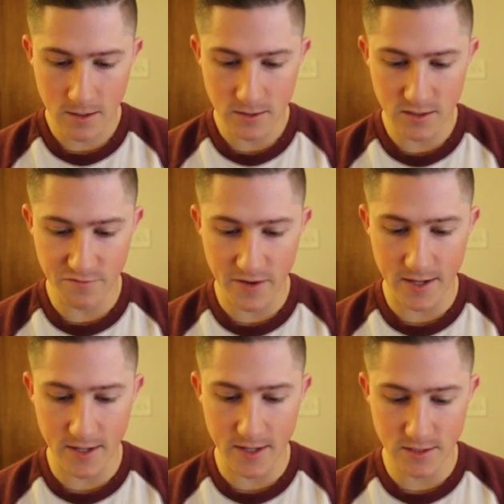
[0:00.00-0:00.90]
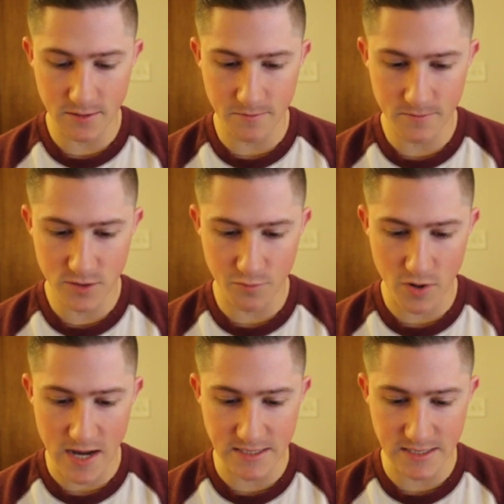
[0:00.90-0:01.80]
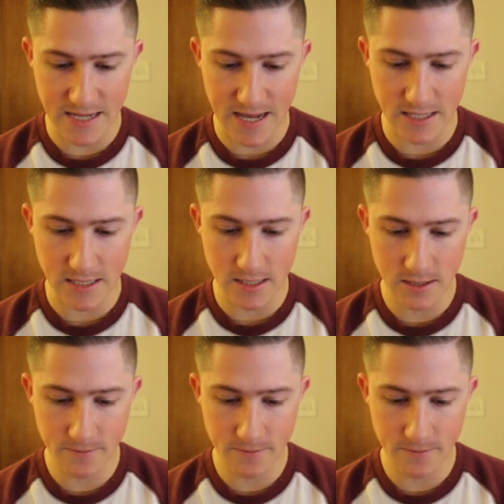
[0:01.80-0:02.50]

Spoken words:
let's see if I can get some surprise attack in.